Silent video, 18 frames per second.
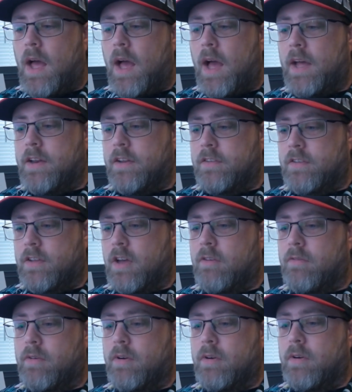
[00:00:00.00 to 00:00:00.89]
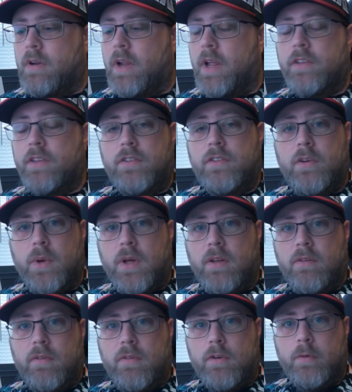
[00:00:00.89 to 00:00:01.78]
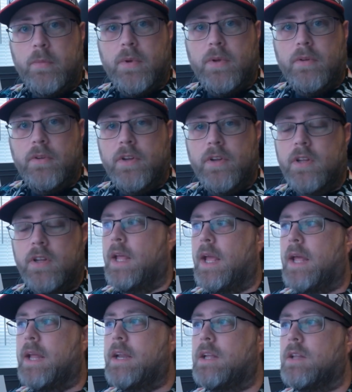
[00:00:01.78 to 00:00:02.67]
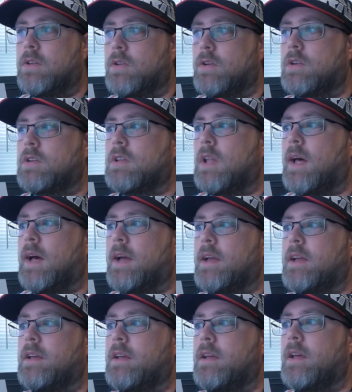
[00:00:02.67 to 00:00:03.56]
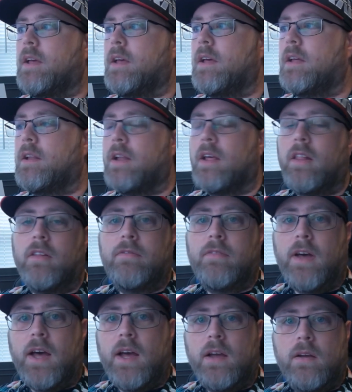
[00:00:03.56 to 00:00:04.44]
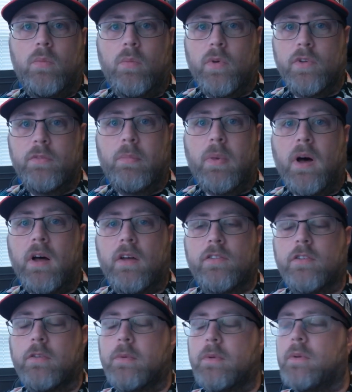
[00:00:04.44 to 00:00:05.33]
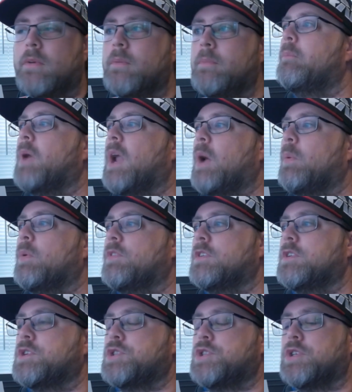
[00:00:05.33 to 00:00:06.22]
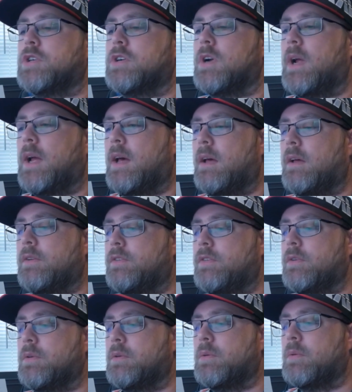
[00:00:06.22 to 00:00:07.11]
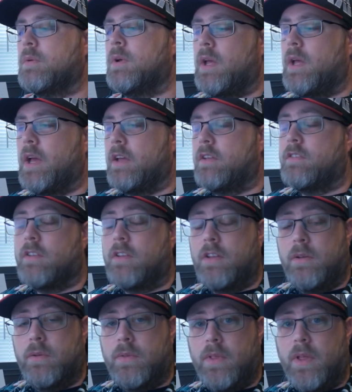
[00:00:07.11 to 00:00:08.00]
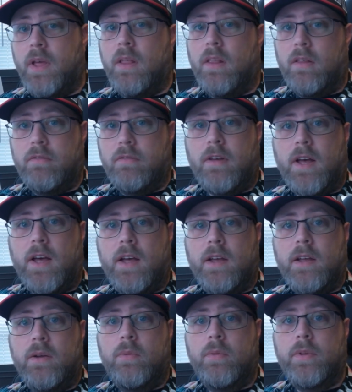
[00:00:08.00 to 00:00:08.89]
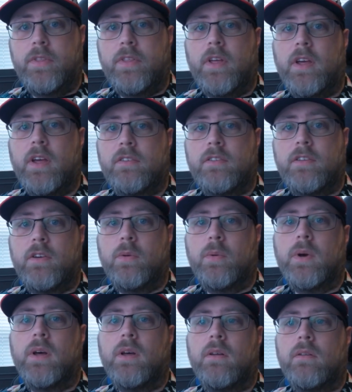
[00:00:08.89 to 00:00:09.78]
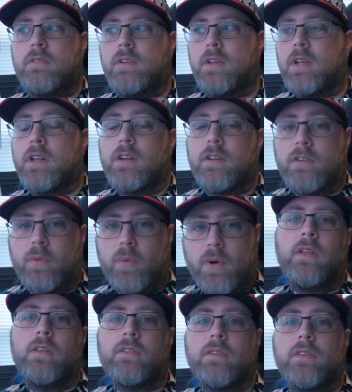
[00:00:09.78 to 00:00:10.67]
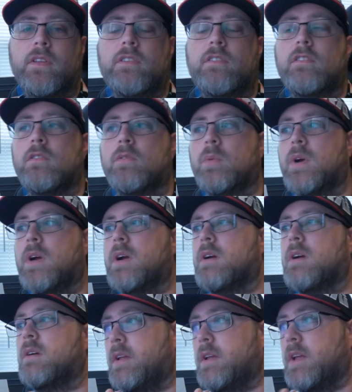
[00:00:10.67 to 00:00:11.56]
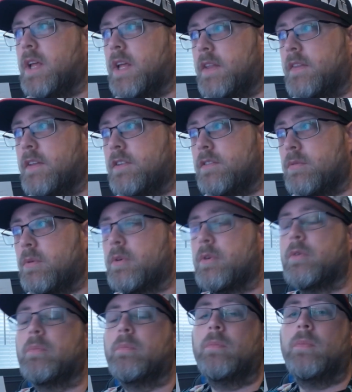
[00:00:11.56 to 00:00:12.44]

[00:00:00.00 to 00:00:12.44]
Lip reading: I discovered SQL vulnerability and it looked like an LFI was possible, but I wasn't sure how to execute the LFI with the SQL to get it to work. So this is where, in this room,